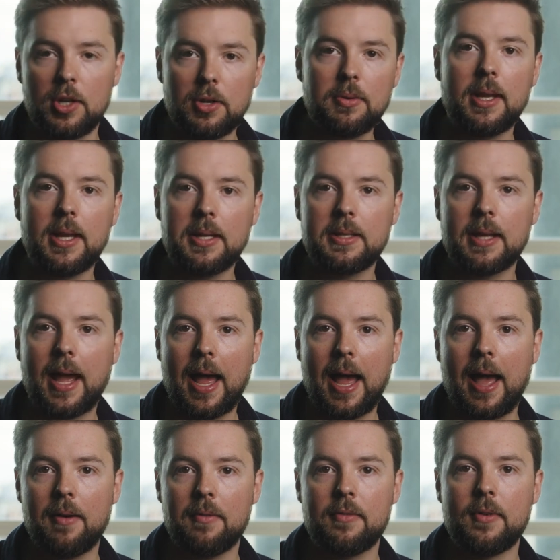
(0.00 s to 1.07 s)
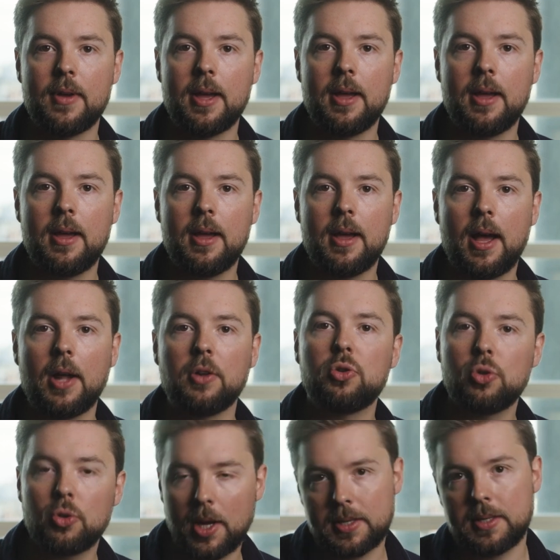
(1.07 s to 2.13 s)
You need to have a
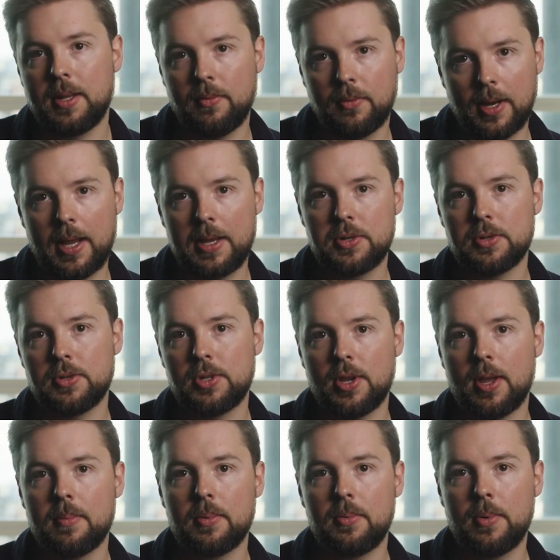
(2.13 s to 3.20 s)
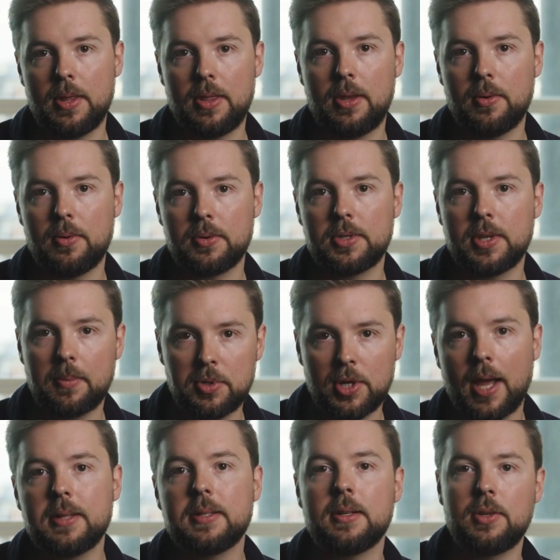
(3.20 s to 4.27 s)
trusting relationship with your
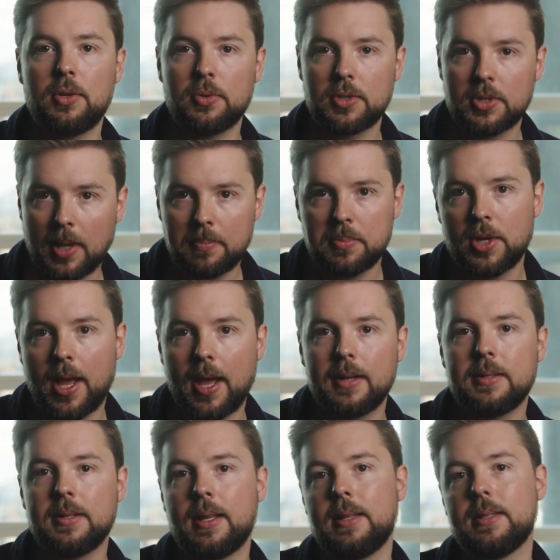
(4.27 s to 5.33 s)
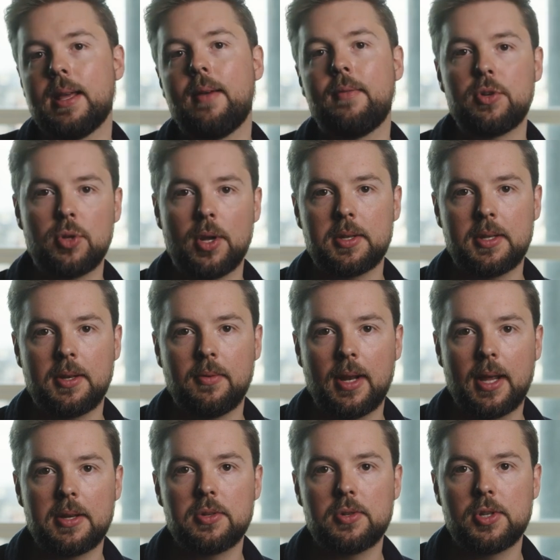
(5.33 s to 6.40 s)
subject and your subject needs to have a trusting
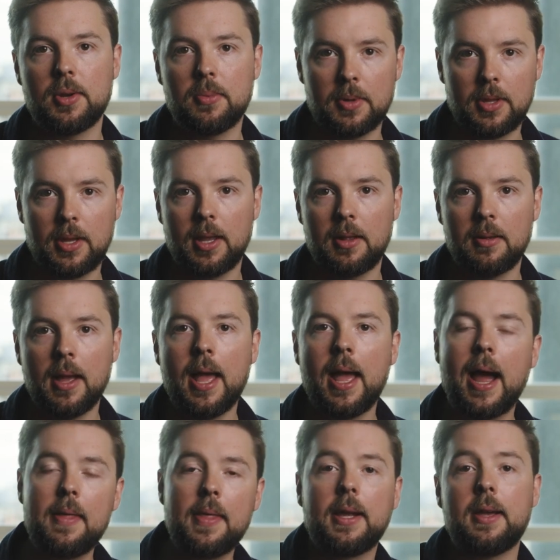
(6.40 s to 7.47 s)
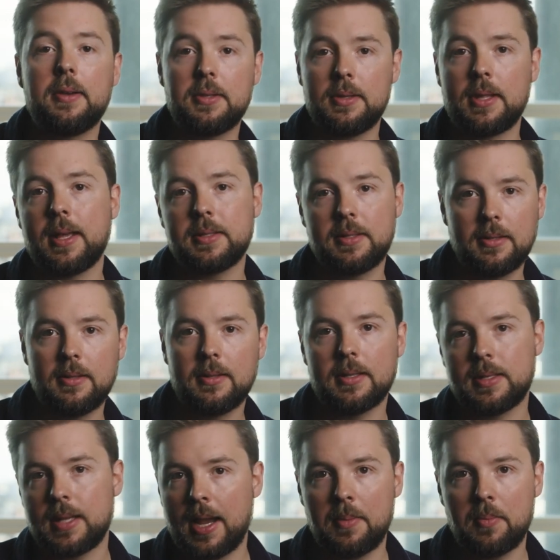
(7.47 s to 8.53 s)
relationship with you and that goes that's the
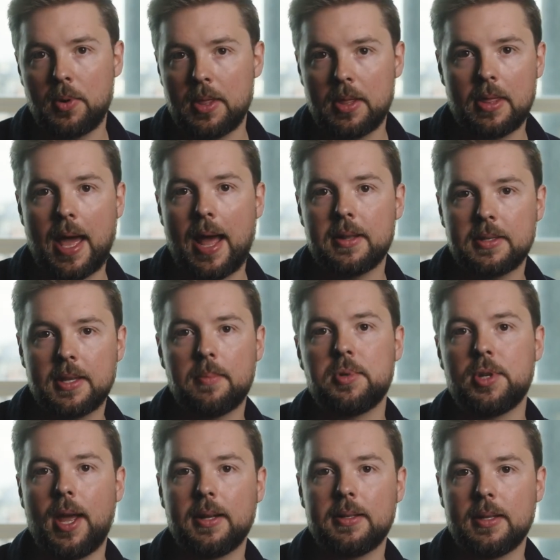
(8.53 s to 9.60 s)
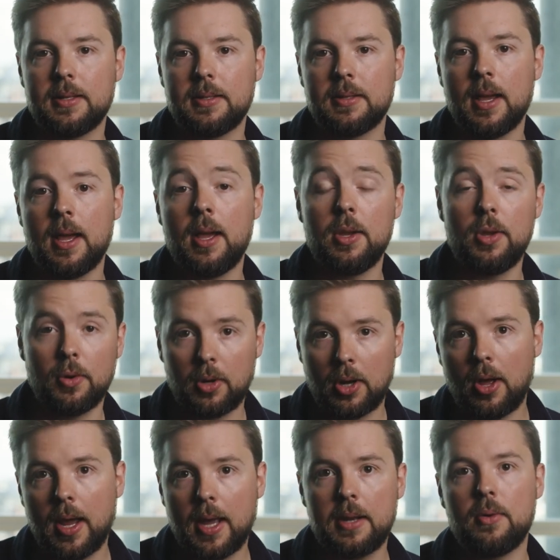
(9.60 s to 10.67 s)
same whether that subject is your
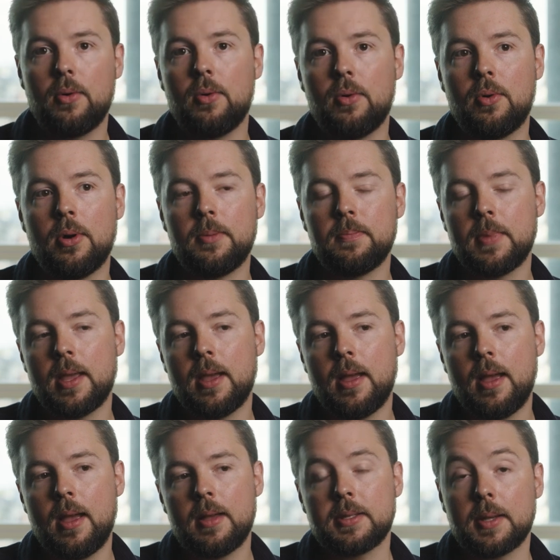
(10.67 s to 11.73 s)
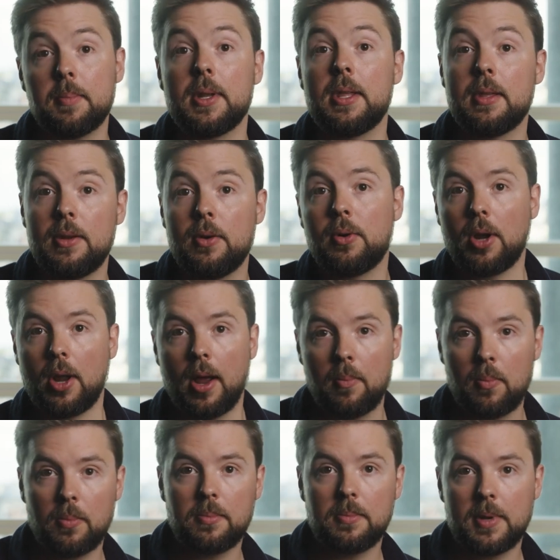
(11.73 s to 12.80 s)
client or somebody that your
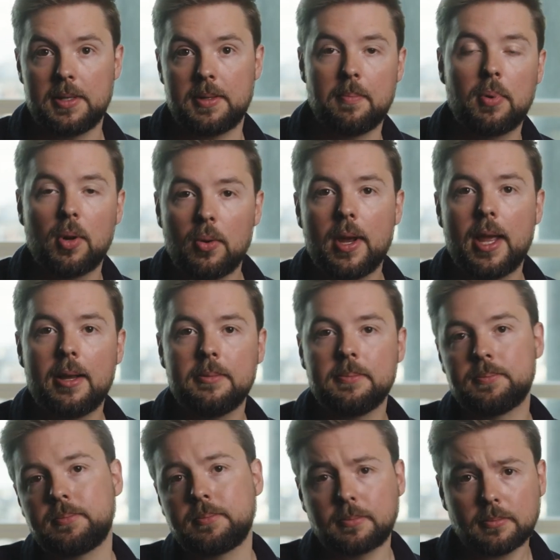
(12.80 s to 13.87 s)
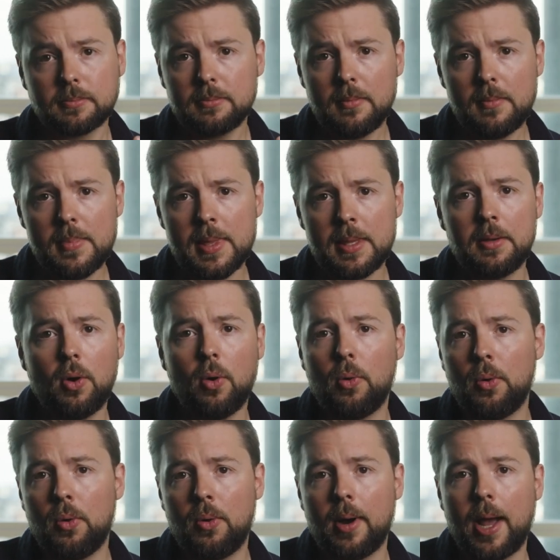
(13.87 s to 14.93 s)
client is employing
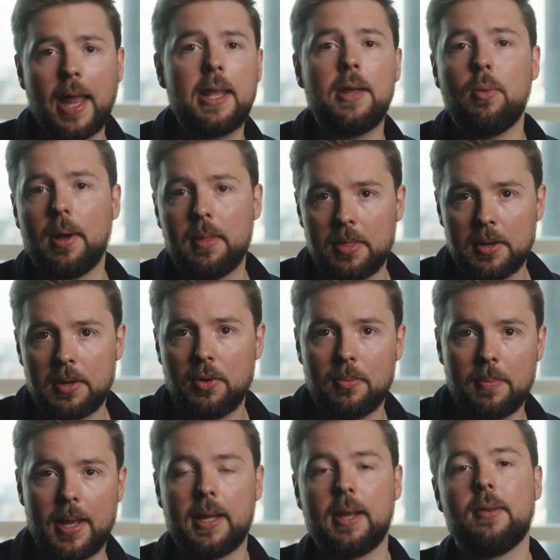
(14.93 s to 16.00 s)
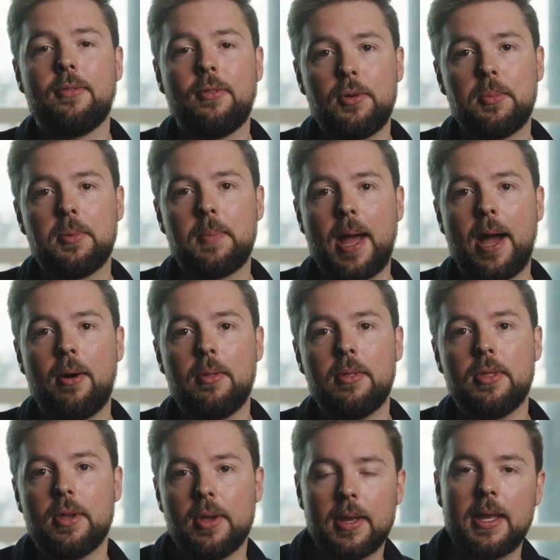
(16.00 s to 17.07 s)
or anyone that you're making a film about
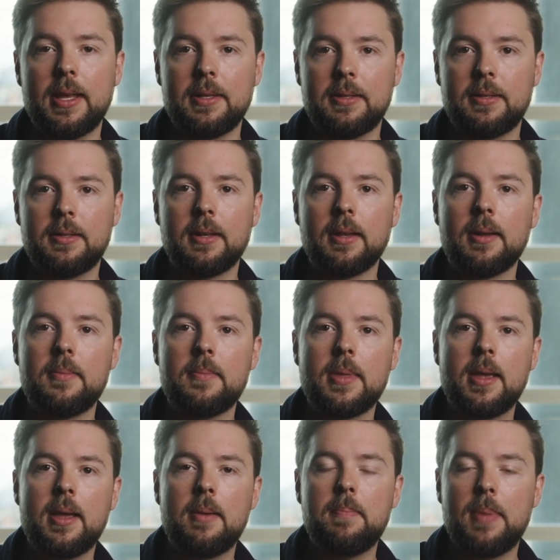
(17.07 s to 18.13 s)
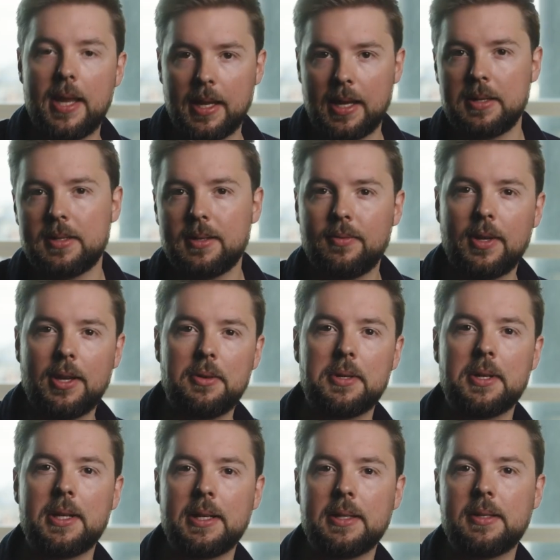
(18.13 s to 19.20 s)
that is being
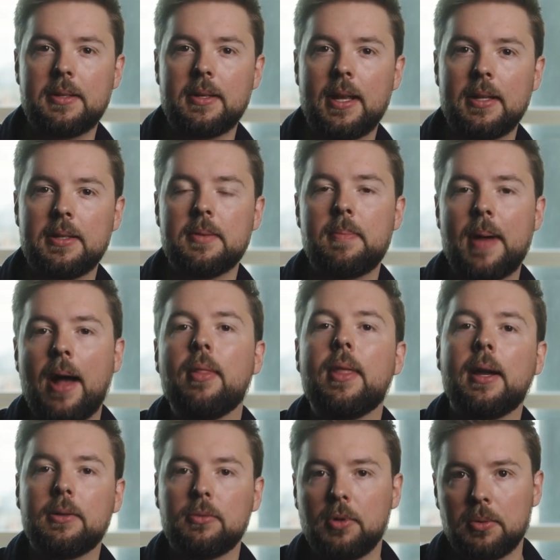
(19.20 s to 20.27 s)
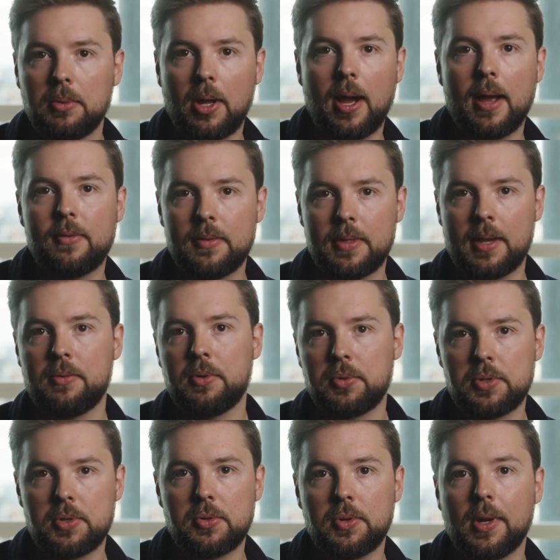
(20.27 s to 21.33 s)
interviewed and it's it's about their real life and their real
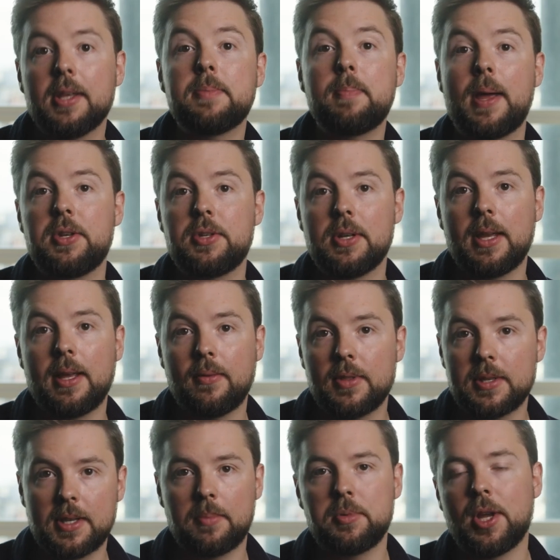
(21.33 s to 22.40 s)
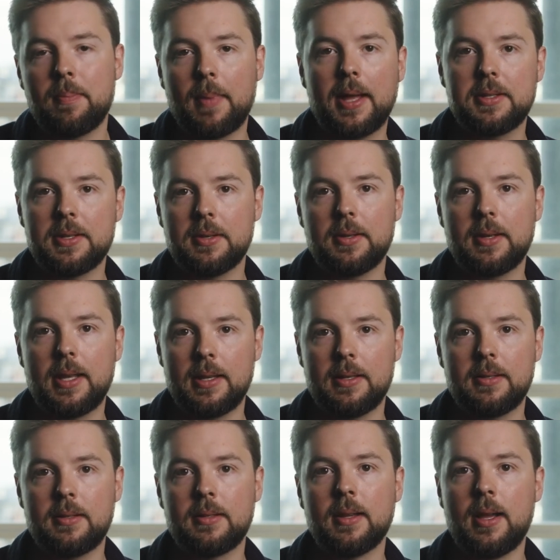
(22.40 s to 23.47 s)
story especially if the subject matter
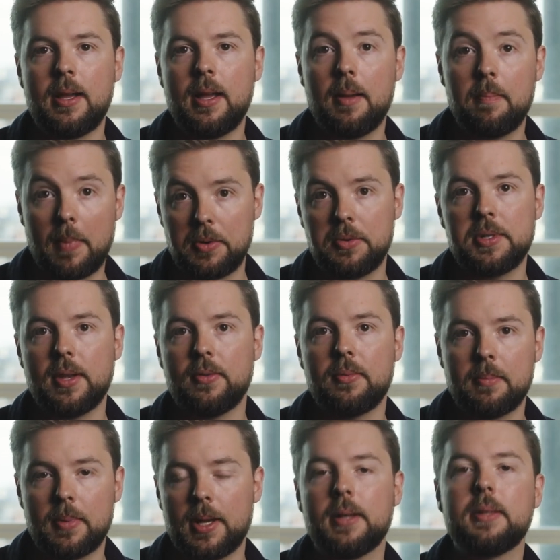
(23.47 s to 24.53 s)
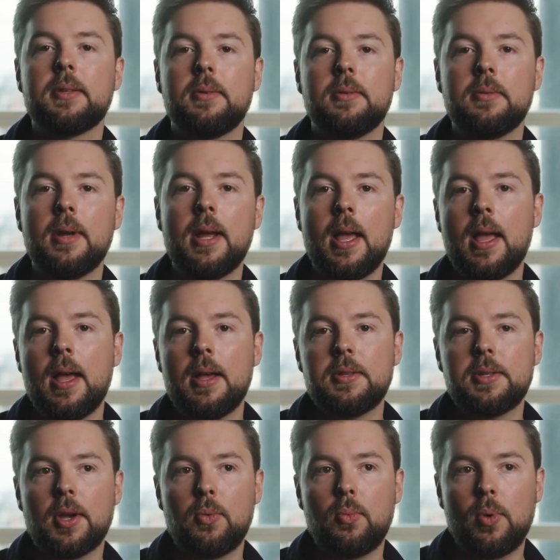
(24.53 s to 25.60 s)
is emotive and personal
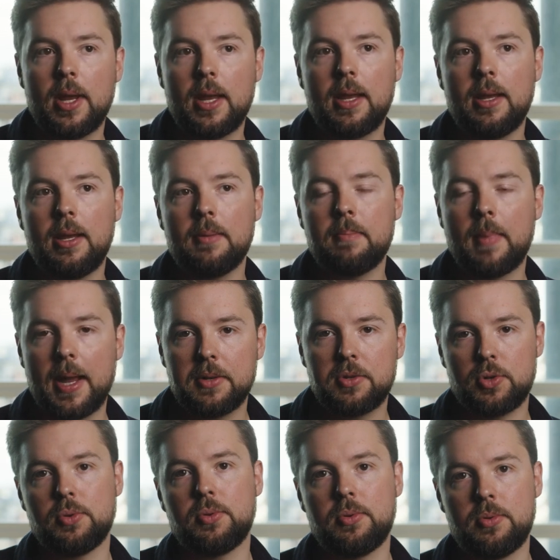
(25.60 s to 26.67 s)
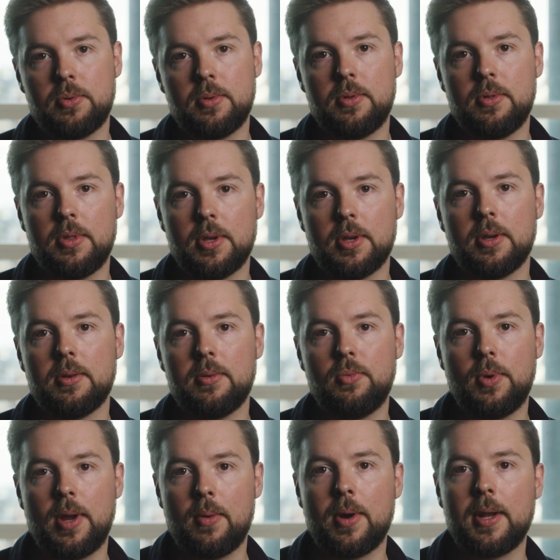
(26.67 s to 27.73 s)
so we made sure that
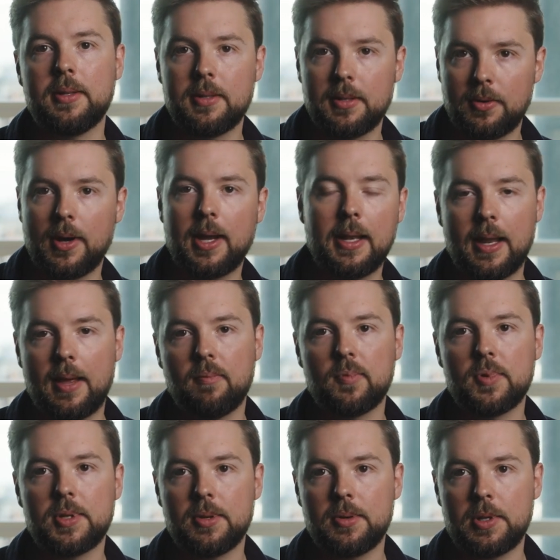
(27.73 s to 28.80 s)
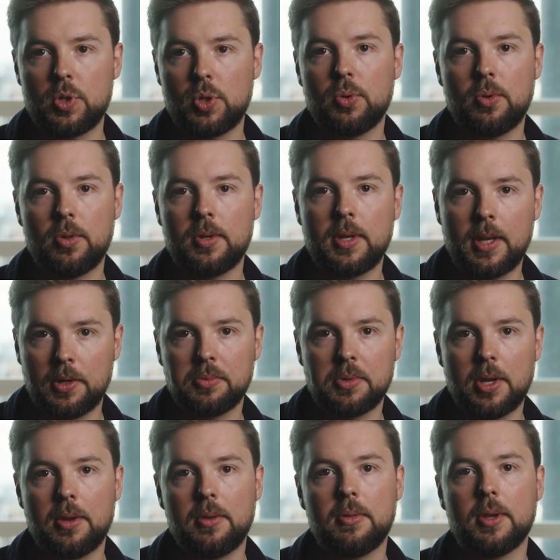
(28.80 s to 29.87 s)
we went to great lengths to ensure that Neil
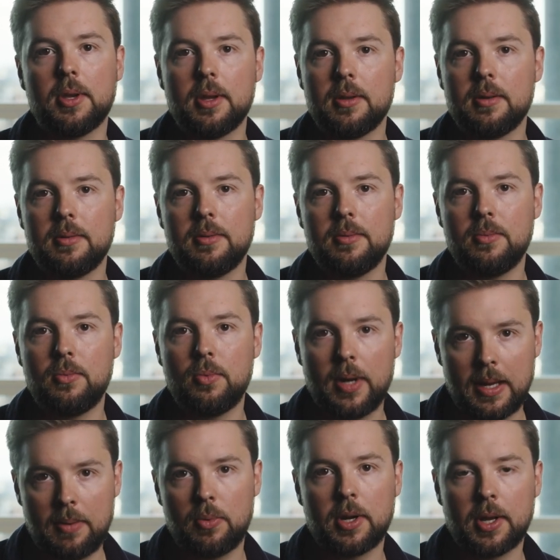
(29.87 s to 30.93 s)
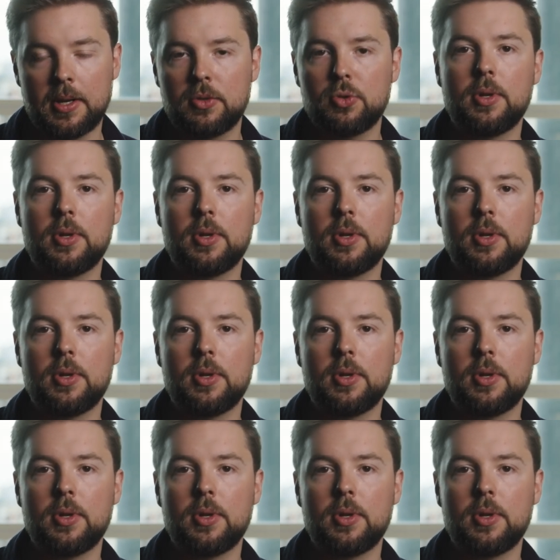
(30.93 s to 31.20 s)
knew that we were going to